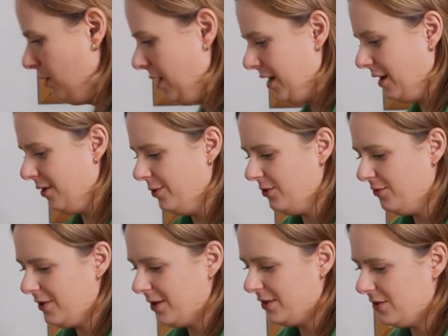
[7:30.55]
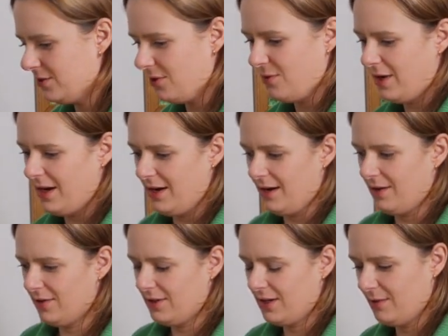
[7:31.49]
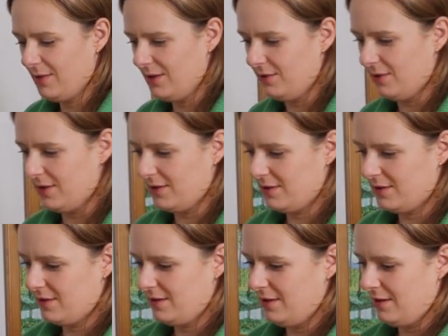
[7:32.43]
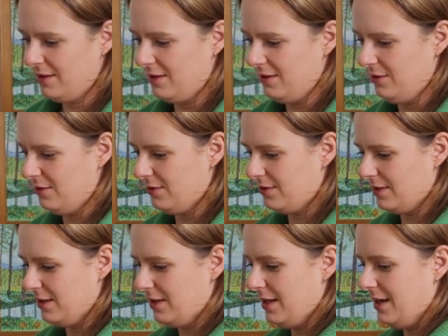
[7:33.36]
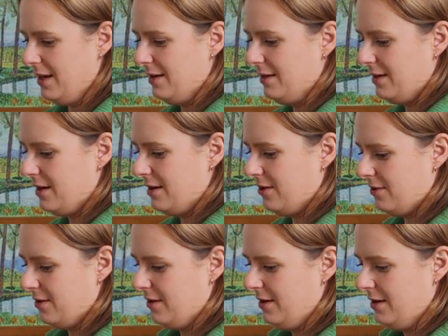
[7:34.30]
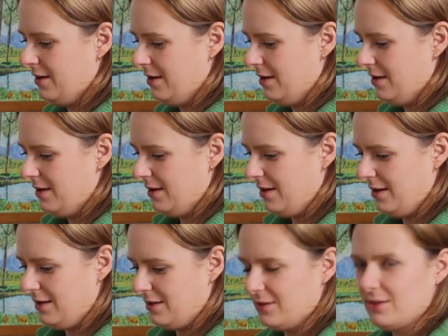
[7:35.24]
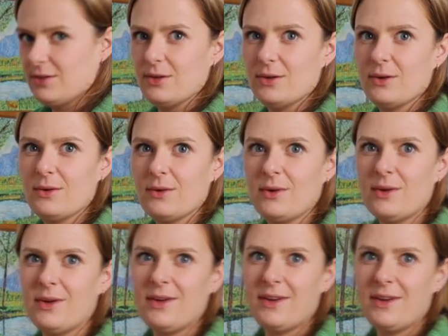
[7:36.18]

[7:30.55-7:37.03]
And I always feel like Snow White every time I do this. And then you just lay it down into